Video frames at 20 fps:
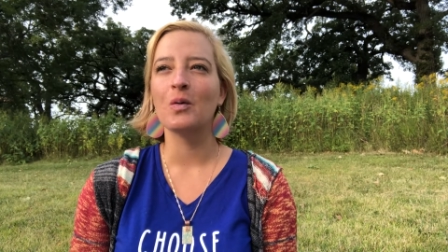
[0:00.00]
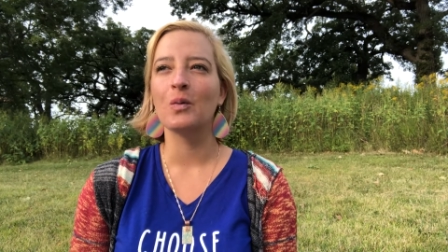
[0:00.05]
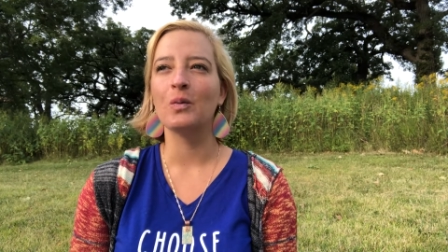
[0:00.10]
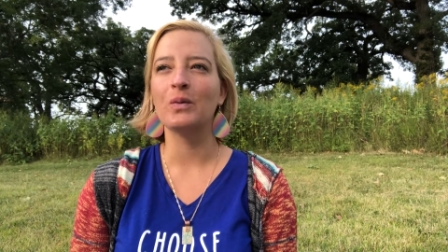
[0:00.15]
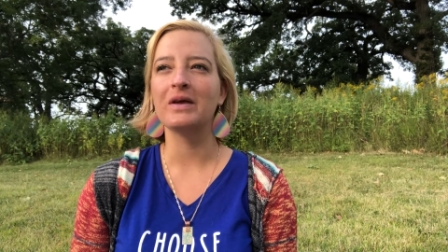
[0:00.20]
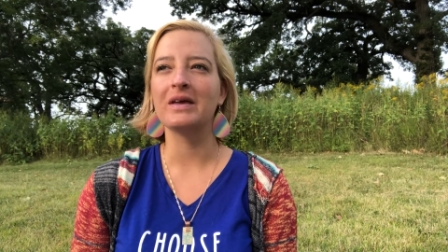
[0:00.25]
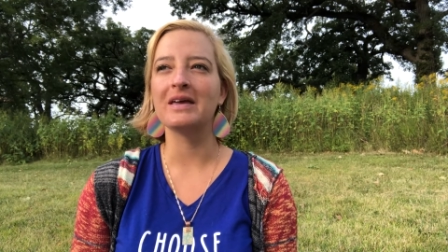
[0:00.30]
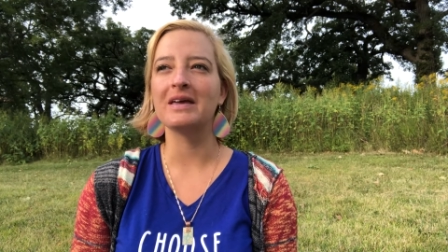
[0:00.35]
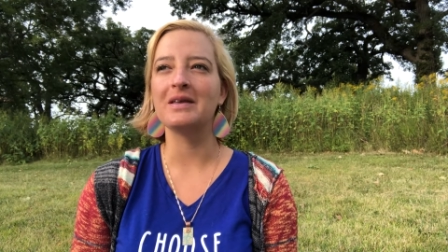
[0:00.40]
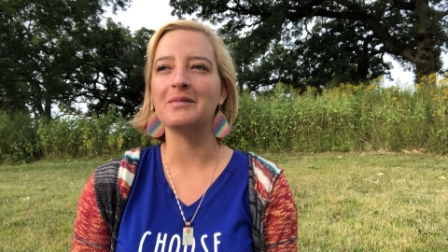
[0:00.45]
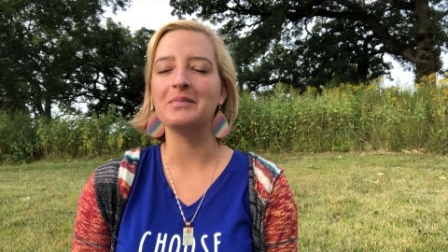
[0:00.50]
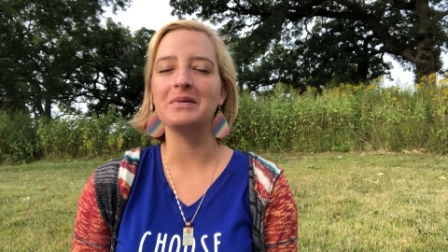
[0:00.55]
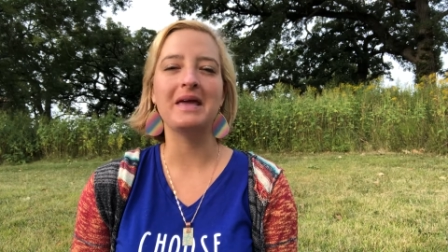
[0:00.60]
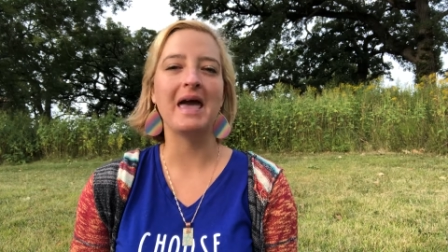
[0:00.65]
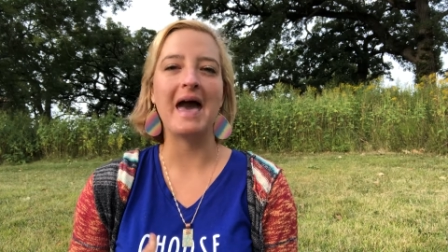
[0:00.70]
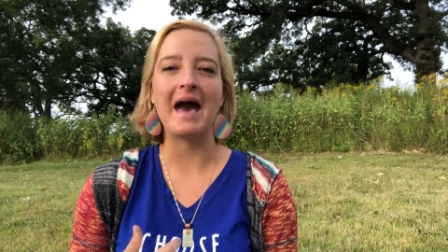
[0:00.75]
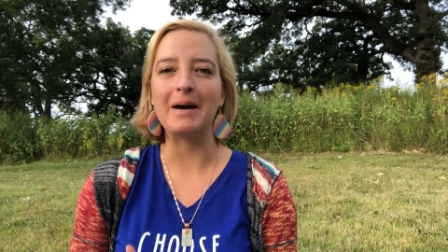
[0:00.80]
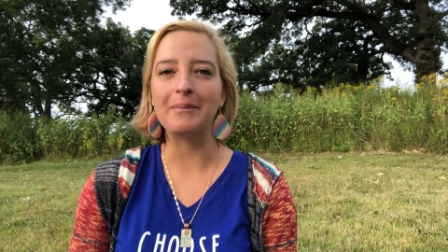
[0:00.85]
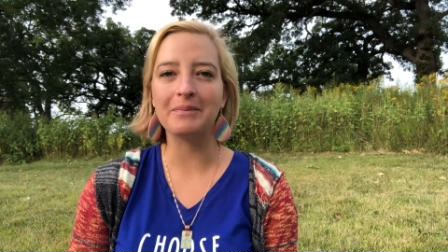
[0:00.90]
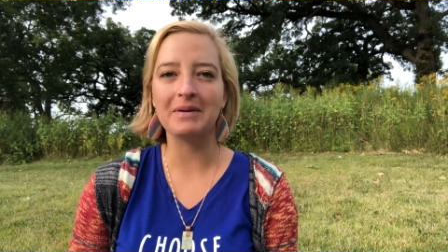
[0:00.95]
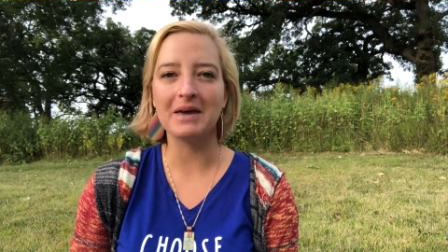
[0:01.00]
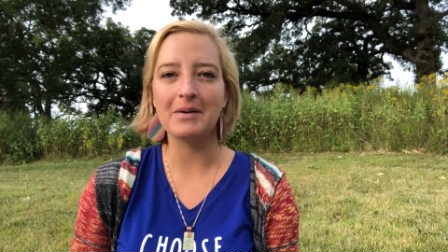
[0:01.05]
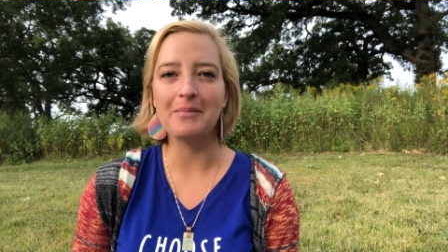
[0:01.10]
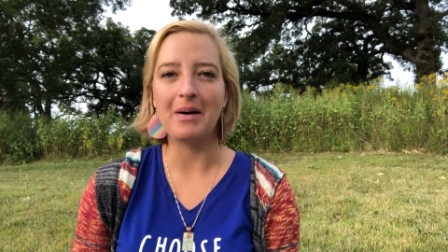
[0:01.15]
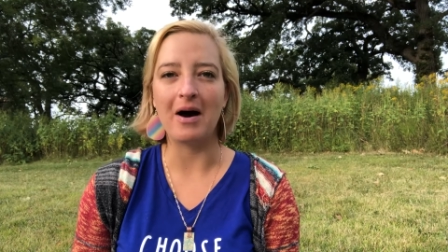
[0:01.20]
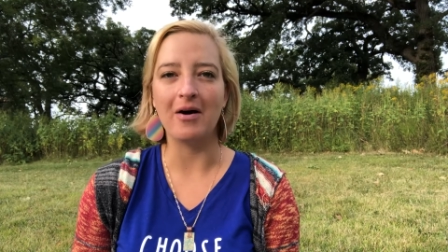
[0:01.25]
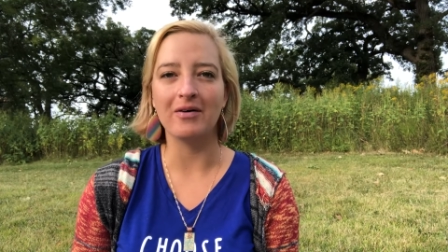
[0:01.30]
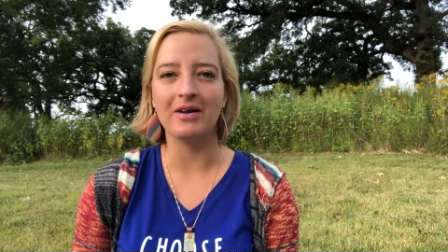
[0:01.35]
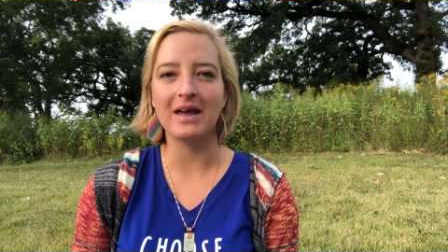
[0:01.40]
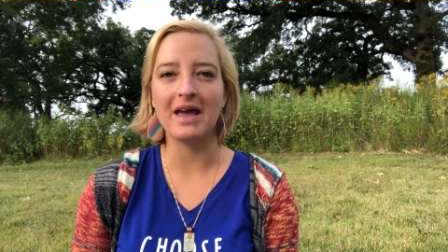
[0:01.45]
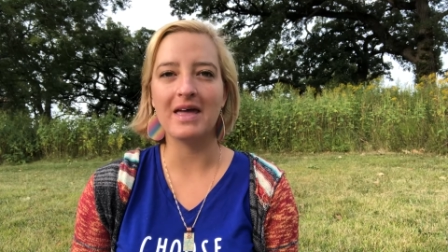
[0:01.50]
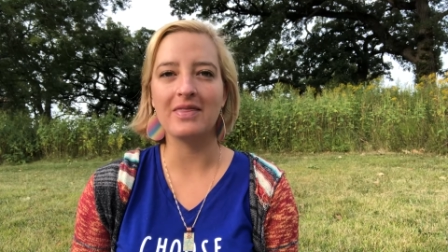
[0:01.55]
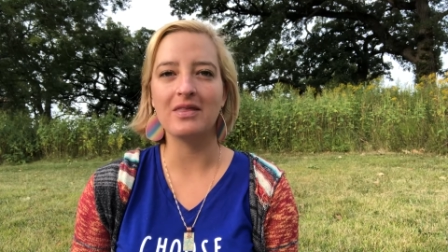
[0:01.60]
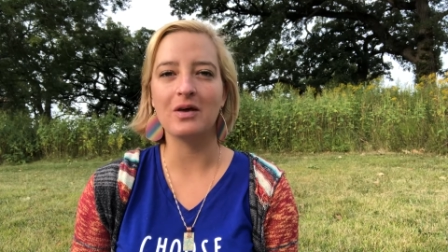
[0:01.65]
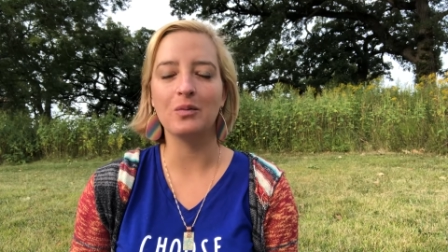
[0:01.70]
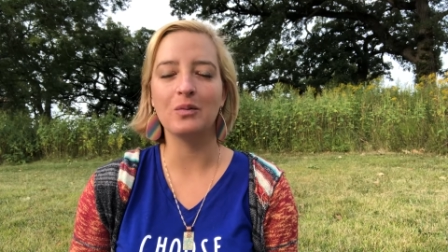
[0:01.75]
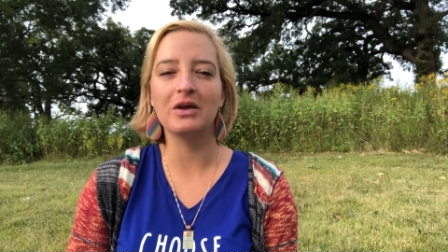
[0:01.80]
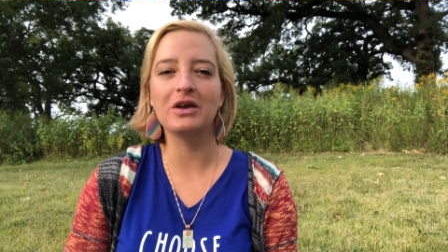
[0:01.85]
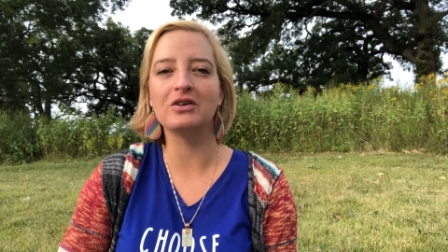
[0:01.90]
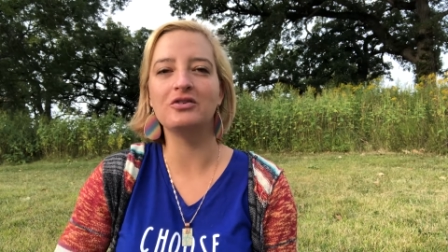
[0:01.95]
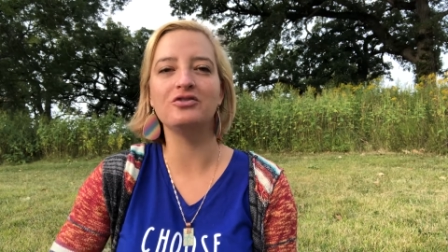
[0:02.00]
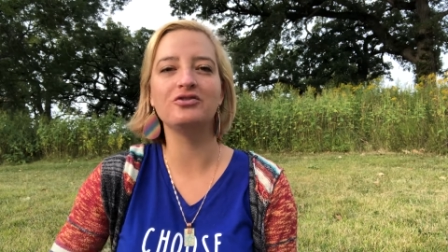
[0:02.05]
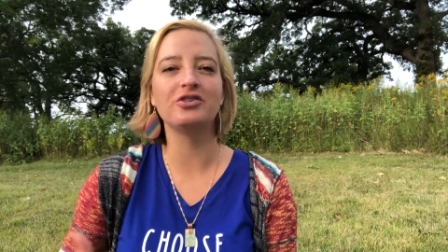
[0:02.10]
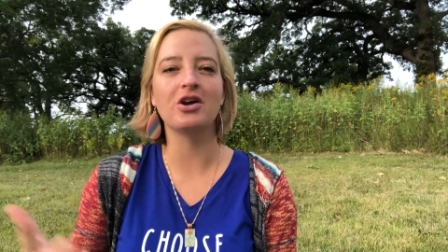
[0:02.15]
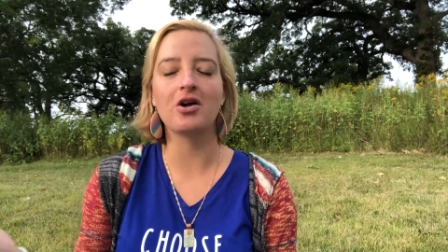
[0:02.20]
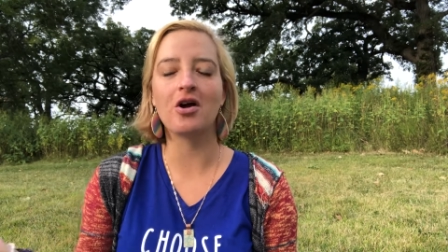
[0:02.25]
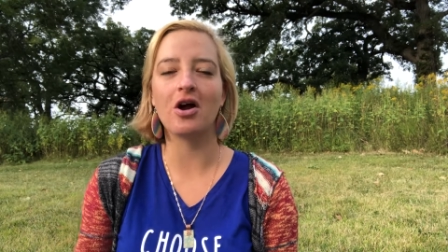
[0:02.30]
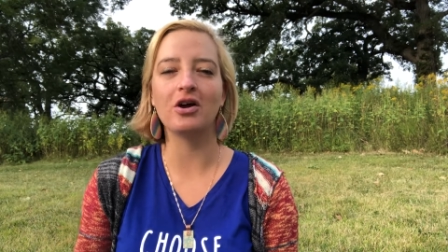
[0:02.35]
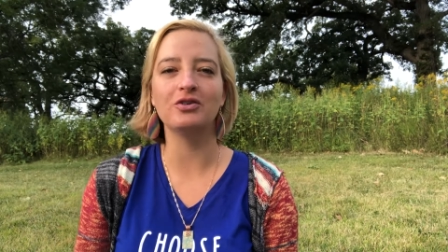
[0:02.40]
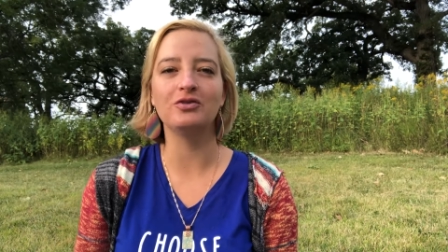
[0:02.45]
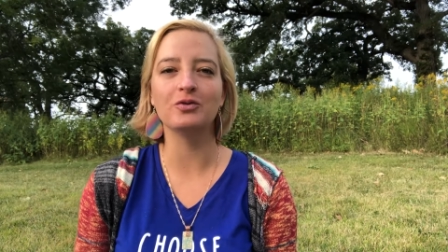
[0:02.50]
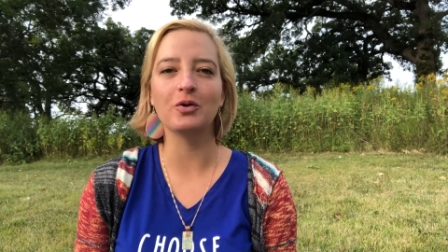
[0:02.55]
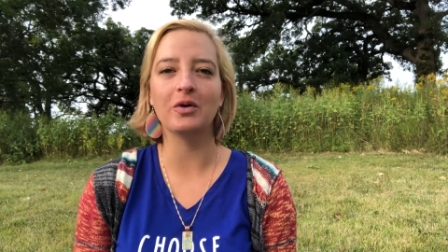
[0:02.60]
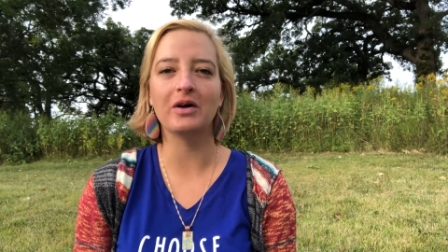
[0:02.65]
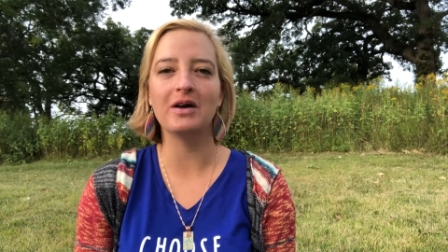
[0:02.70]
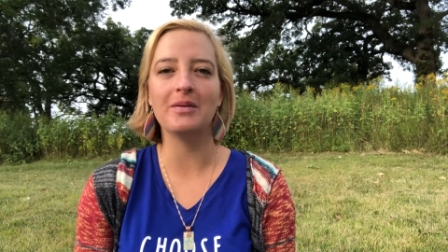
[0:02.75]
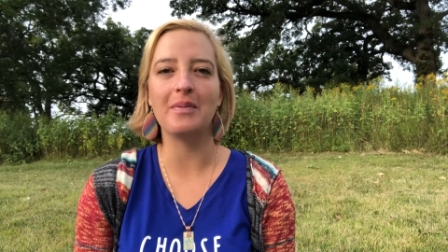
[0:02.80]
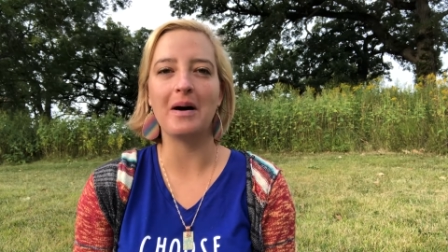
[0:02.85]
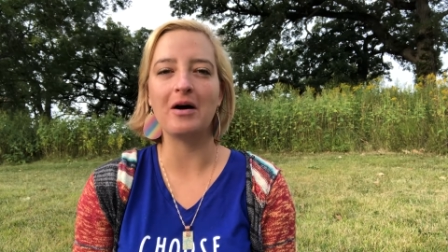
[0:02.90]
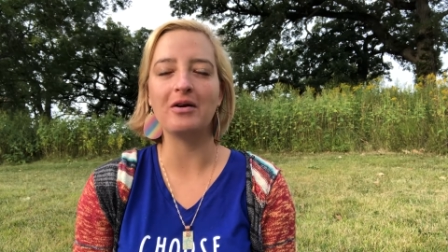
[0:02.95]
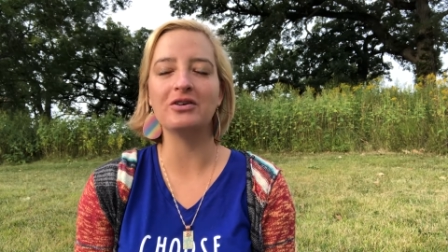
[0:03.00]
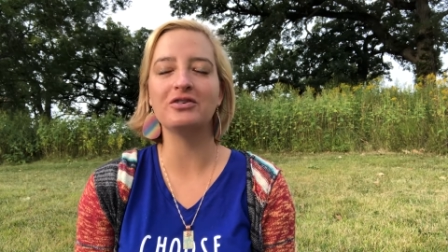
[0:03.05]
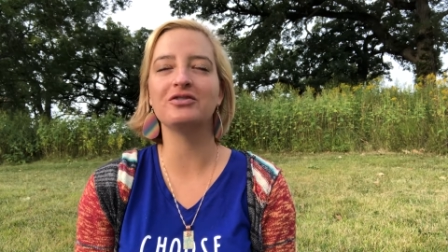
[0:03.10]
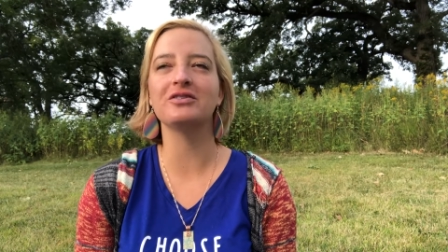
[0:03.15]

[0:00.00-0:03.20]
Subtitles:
we can be happy about it, and then we can share our joy about it.